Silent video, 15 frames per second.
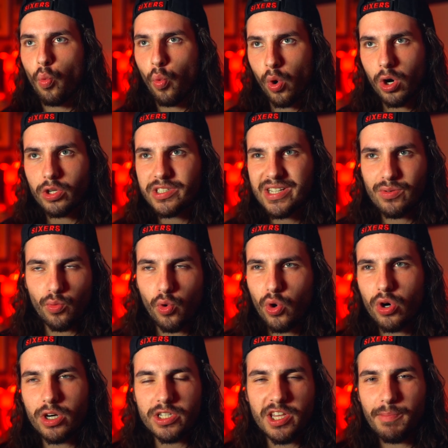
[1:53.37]
World at
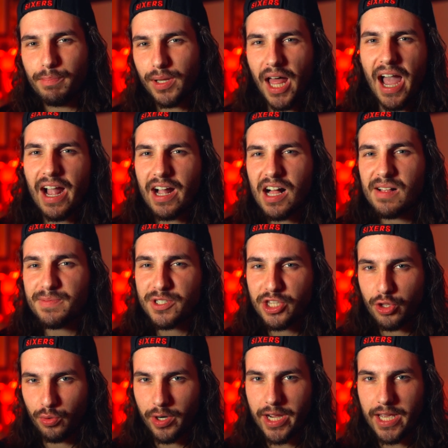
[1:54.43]
War to Black Ops
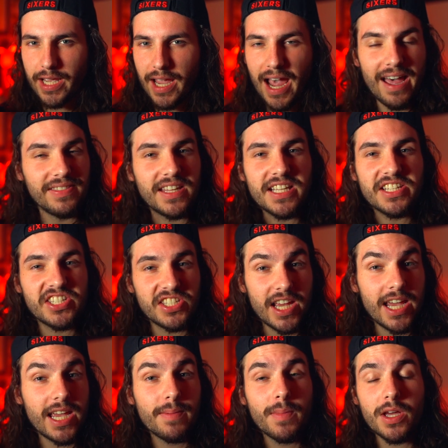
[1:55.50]
3 had the
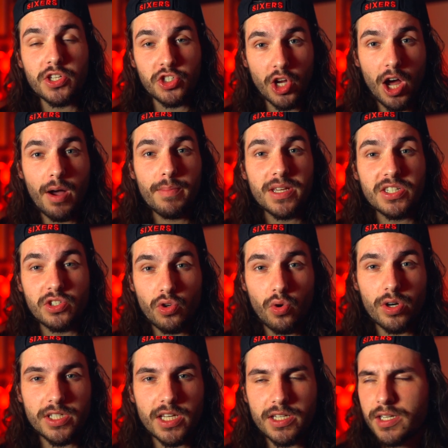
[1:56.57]
same zombies
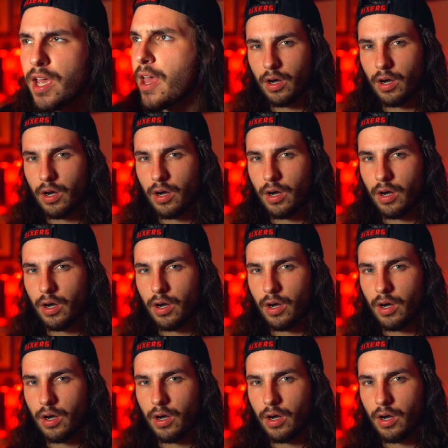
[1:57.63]
noises,